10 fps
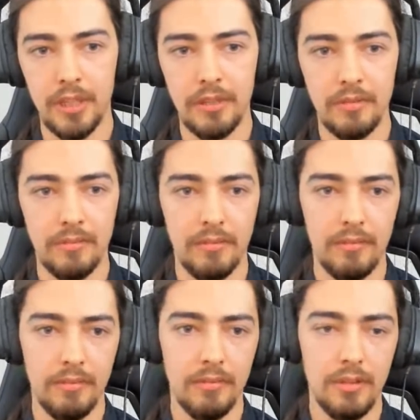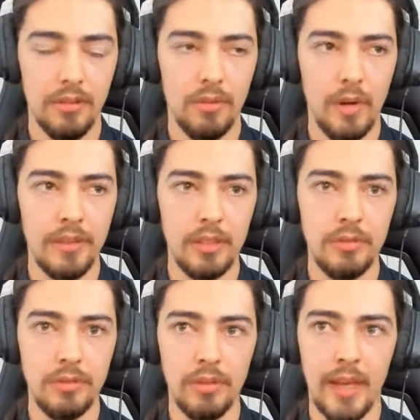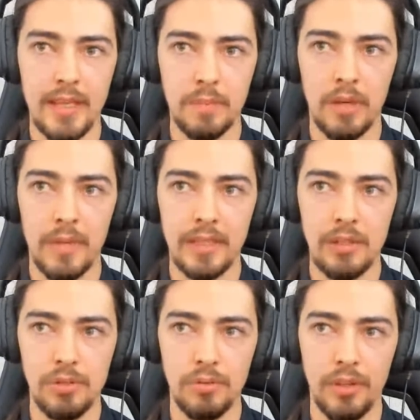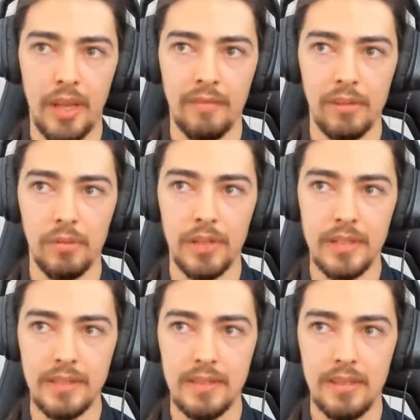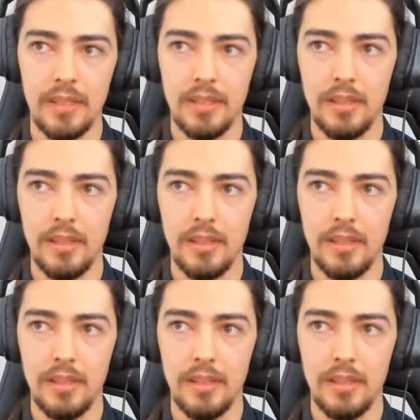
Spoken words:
And the way that you do that is by making sure that everyone is